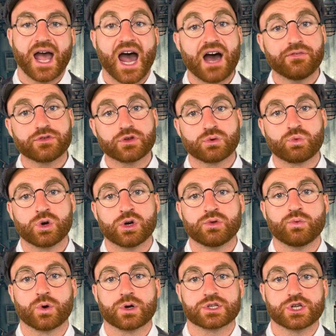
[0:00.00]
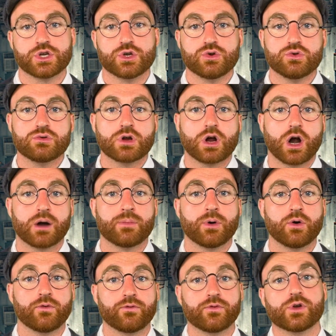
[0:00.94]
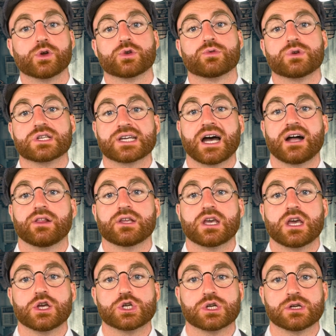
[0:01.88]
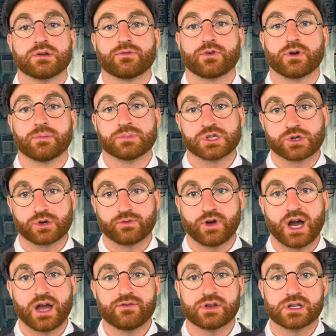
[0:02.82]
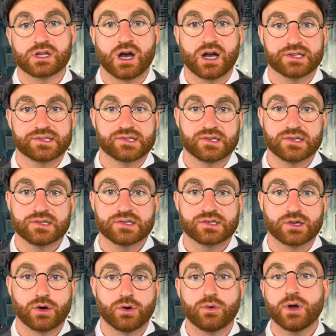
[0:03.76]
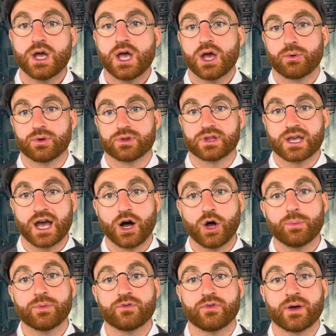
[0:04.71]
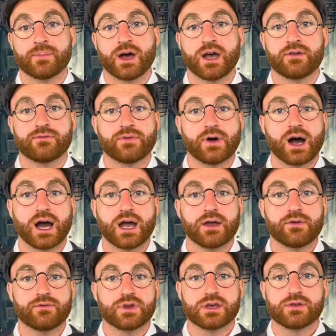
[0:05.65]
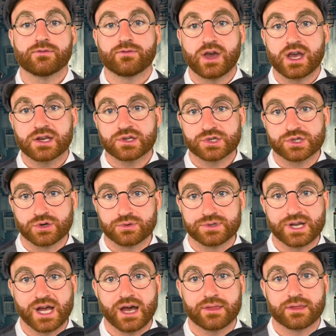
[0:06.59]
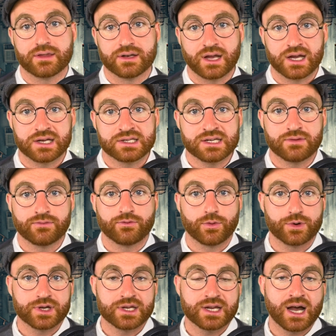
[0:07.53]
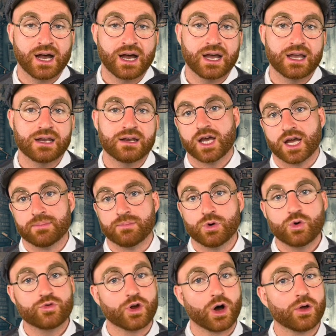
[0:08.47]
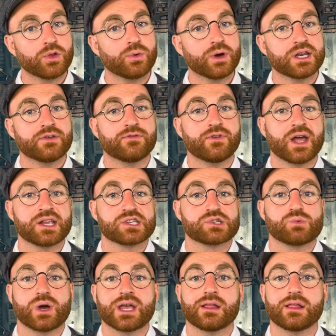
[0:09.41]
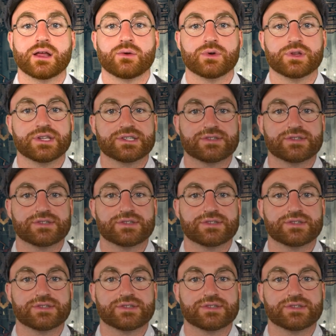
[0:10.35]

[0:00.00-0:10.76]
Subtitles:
After World War II, Garbo feared retaliation from surviving Nazis, so with the help of MI5, he faked his own death in 1949 and moved all the way to Venezuela with his